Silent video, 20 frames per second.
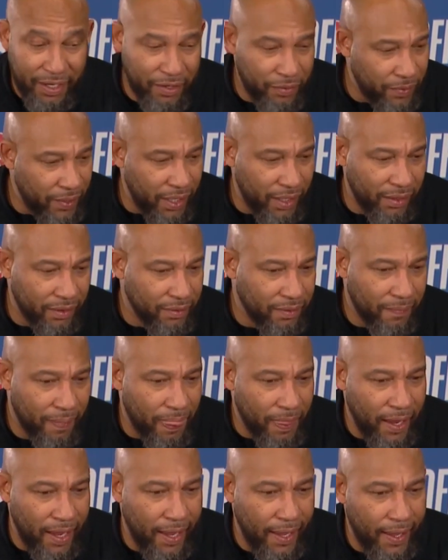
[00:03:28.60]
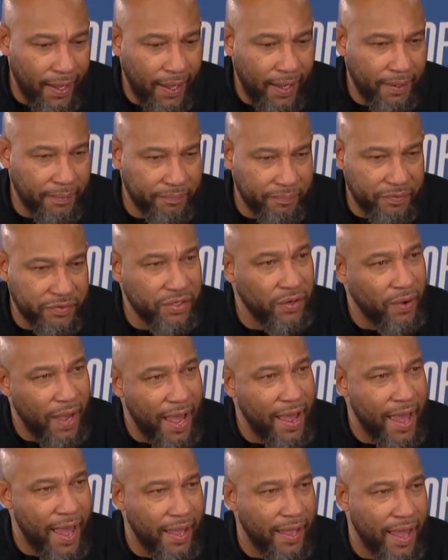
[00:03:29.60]
anyway, uh, so
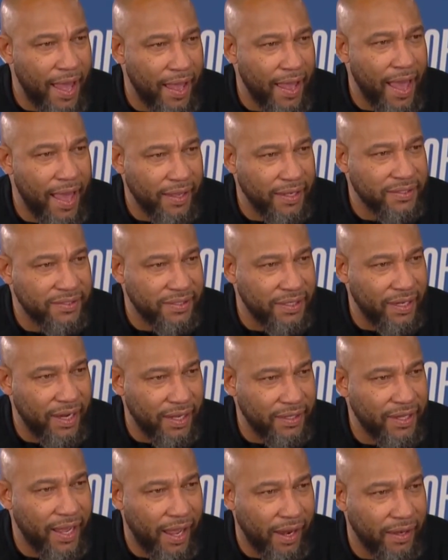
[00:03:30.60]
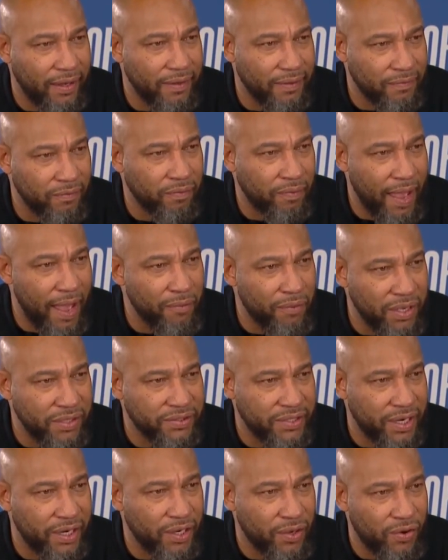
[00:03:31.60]
I, I, I see that, that that
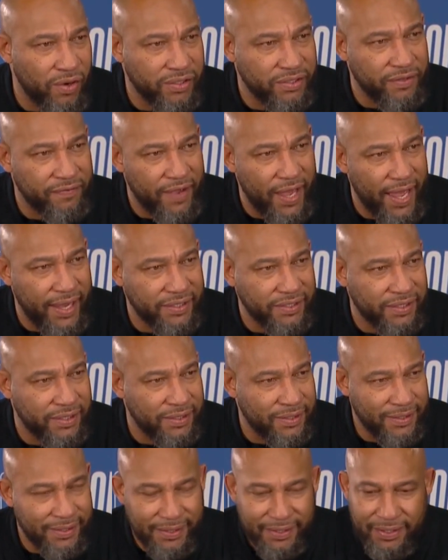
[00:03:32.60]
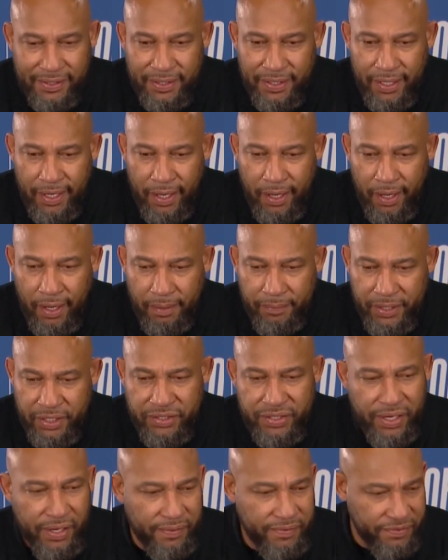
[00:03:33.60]
was their course of action um, in
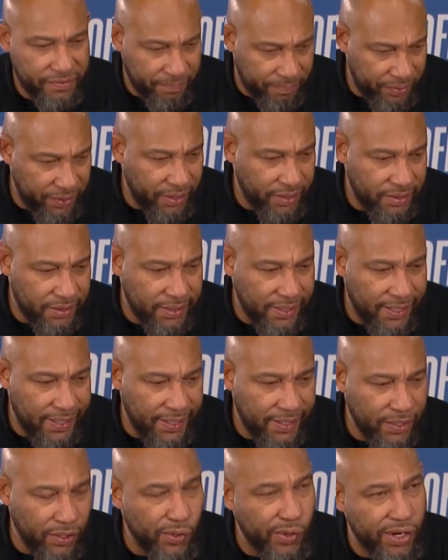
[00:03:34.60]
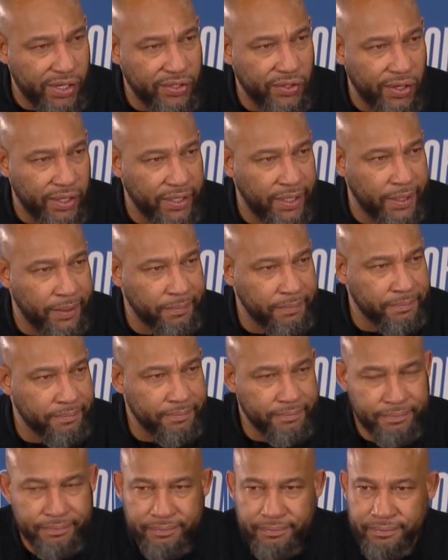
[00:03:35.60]
terms of putting uh, Gordon on him.
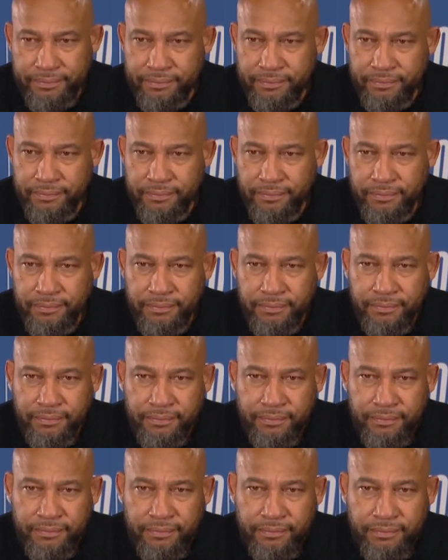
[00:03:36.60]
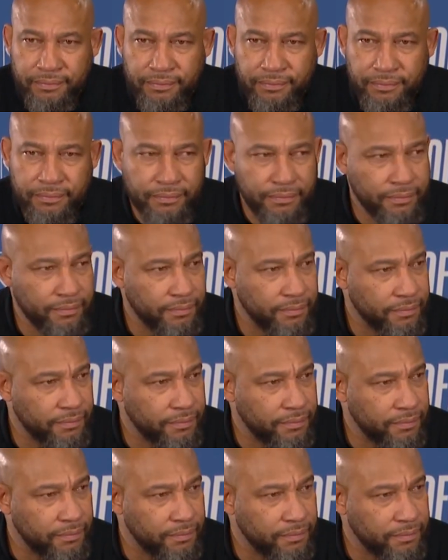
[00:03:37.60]
As much as
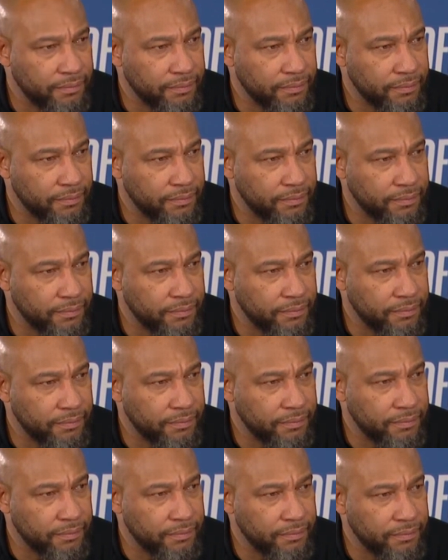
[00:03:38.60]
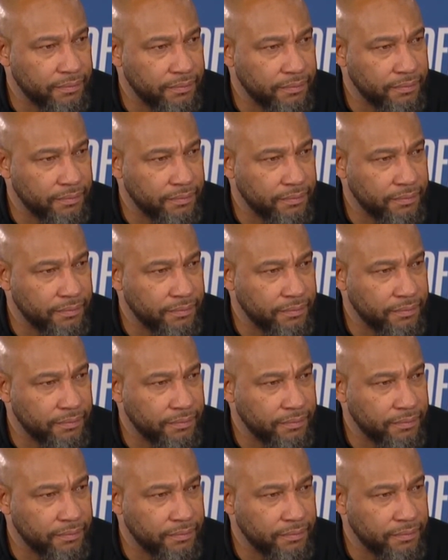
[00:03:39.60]
this game stings, how helpful